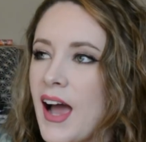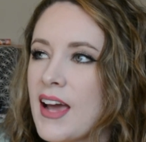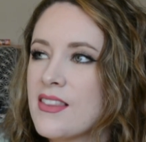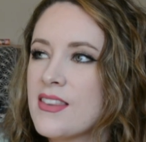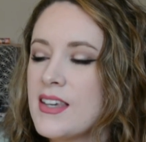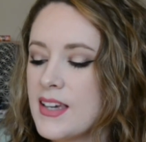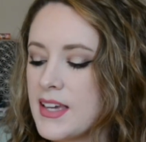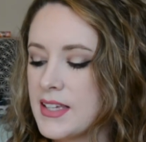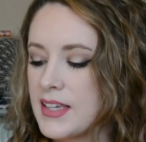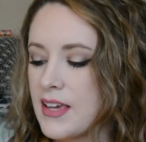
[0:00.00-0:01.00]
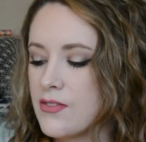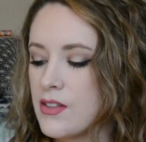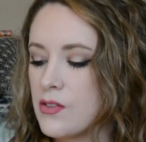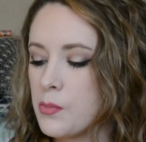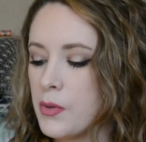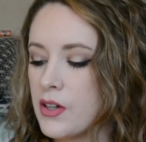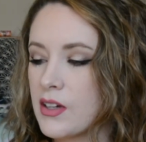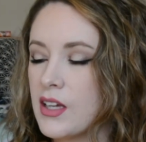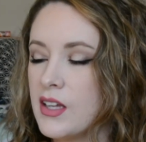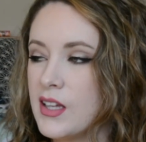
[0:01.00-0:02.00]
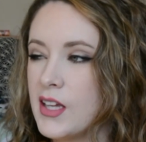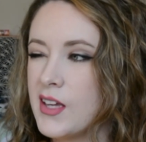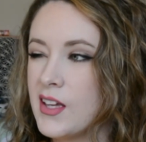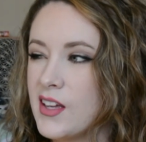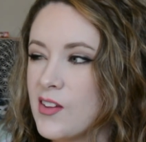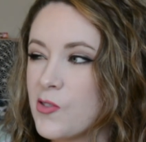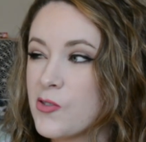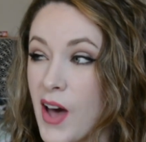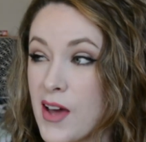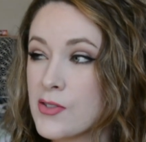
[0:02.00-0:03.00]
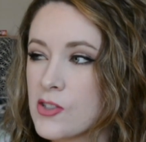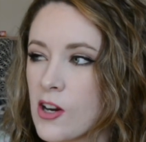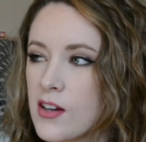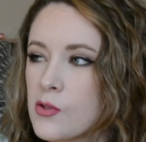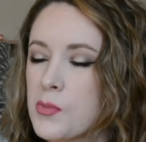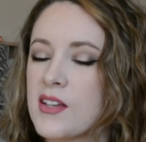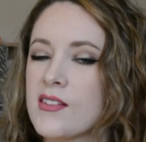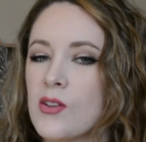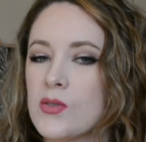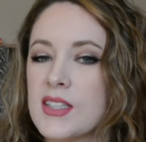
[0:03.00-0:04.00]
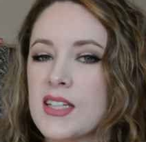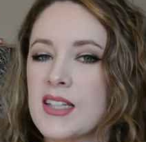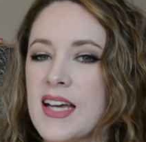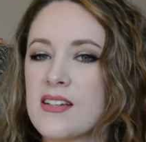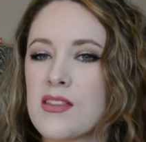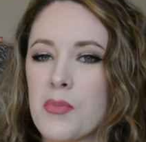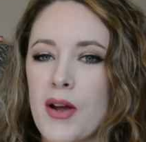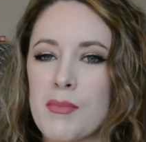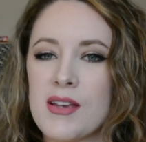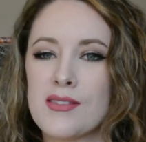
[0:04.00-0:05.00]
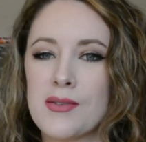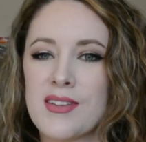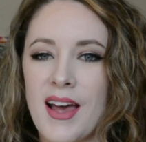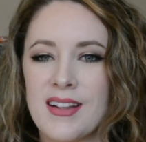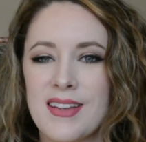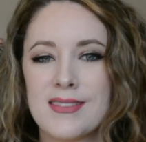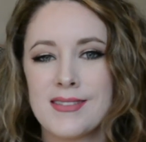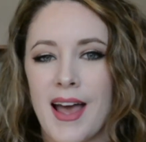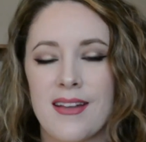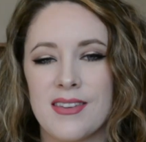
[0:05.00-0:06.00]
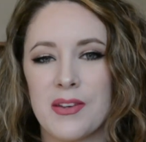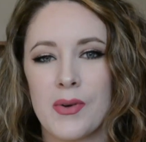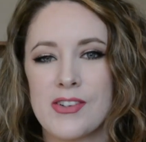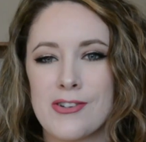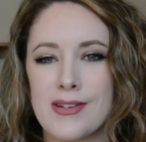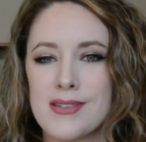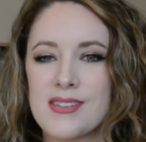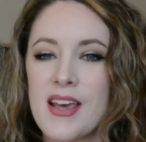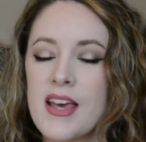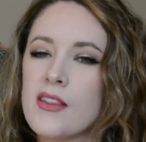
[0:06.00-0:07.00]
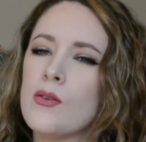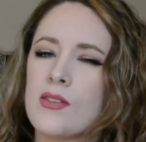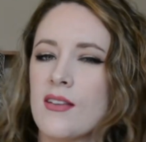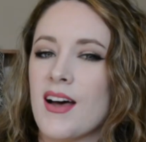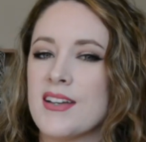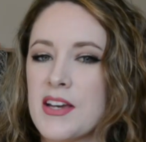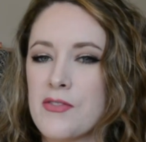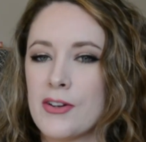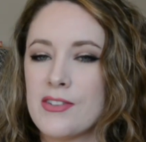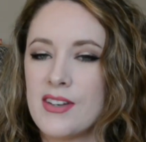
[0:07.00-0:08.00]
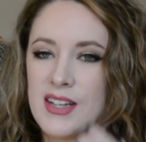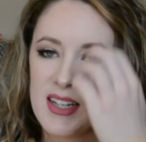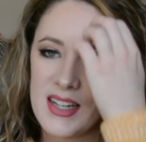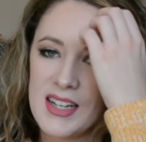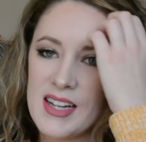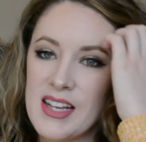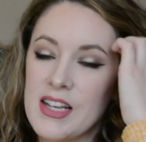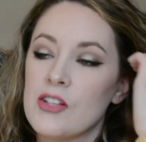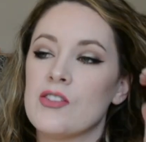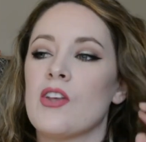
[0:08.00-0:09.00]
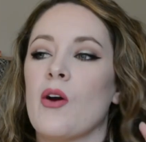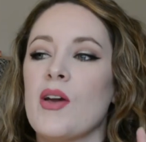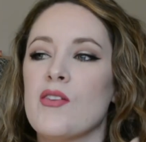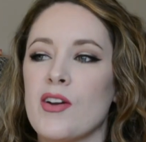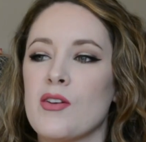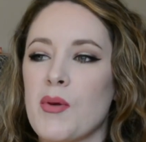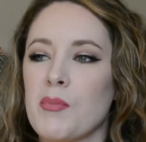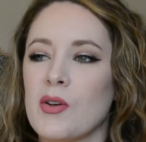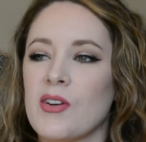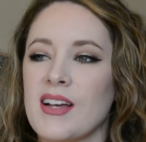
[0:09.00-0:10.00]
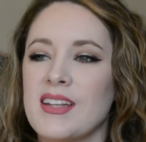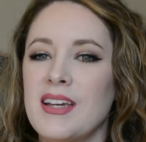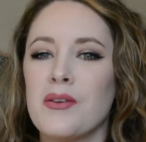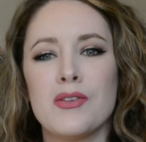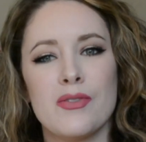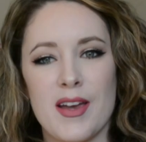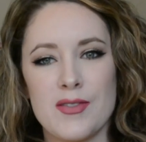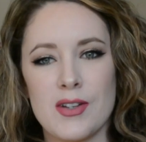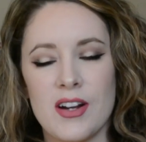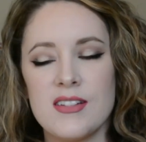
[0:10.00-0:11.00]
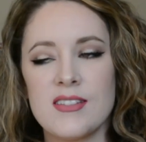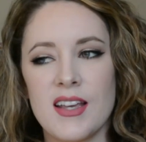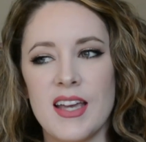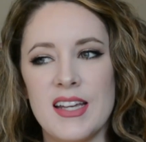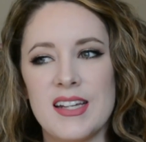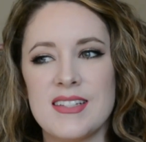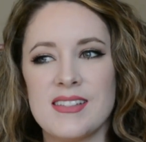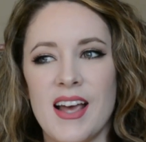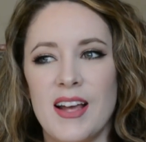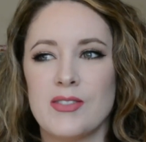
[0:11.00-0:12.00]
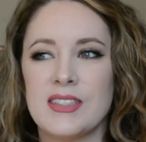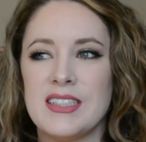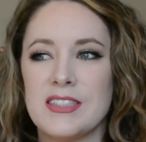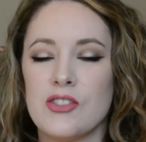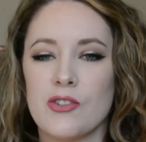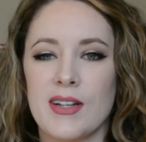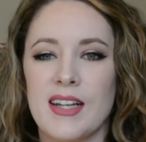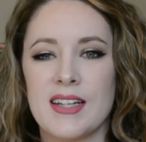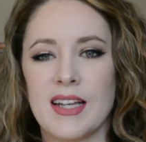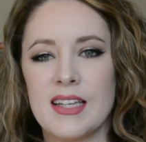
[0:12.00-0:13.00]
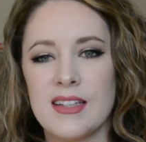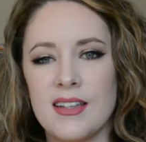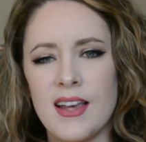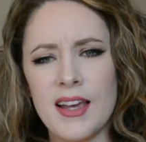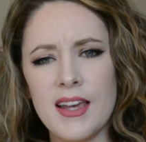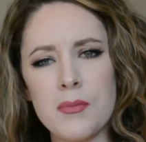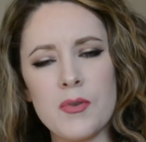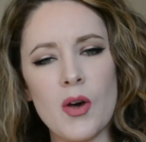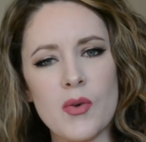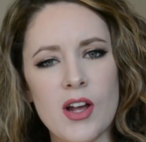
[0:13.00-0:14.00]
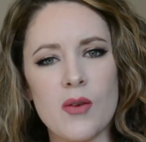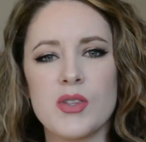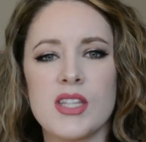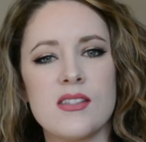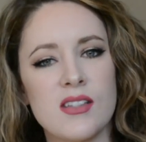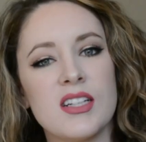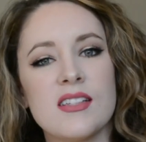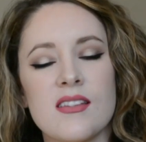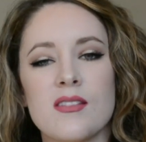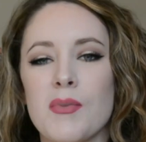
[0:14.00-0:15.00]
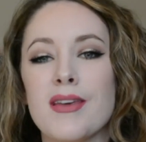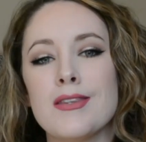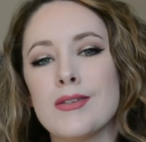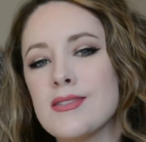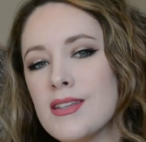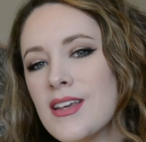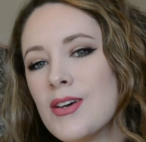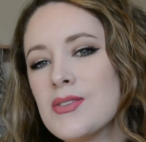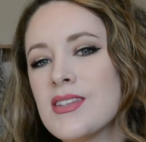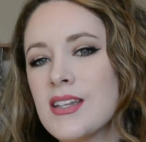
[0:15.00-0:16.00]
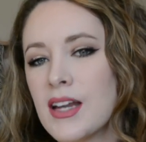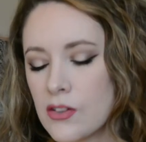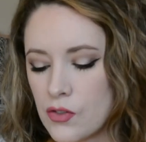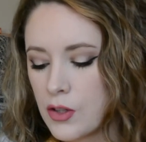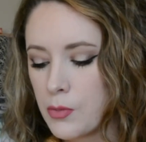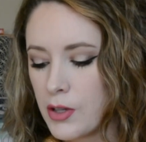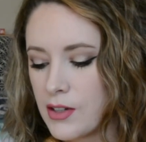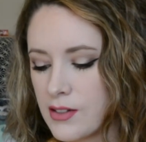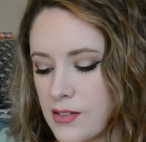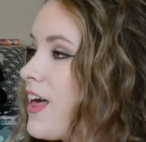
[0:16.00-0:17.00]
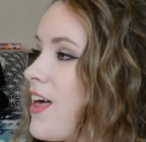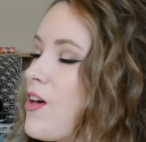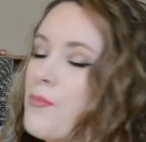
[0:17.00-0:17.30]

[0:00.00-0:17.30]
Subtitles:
I think I gave this book 5 stars because I really liked the premise. It was kind of like sassy witches. There was a lot of diversity in it. So if I remember correctly, it was 5 stars, and I really enjoyed it, and I kept going on with the series this month. You'll see those in the next few books.